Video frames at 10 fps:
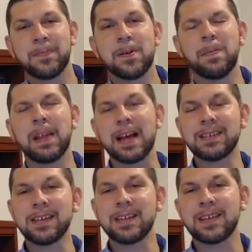the
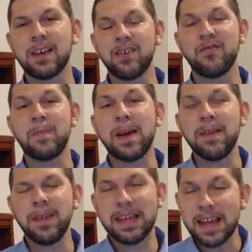blessings that you've
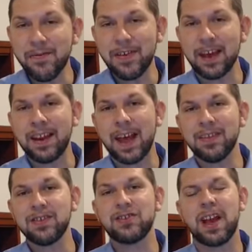been given
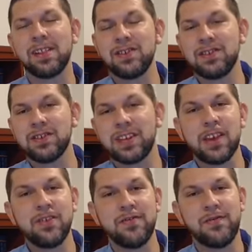and the challenges
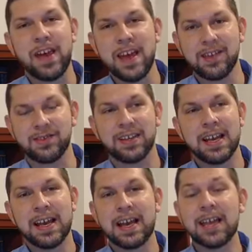that you faced,
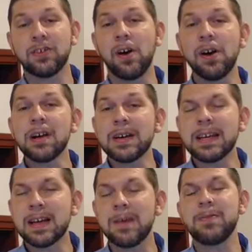it's all going to
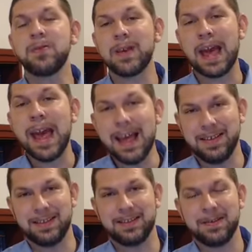come to an
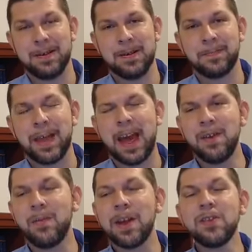end.
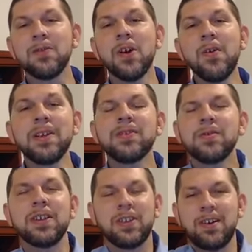And when you go
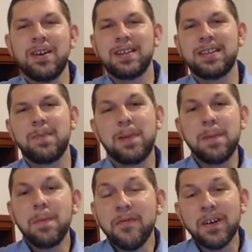into eternity,
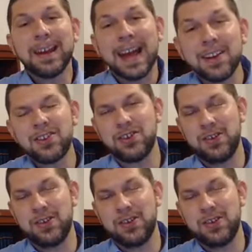people forget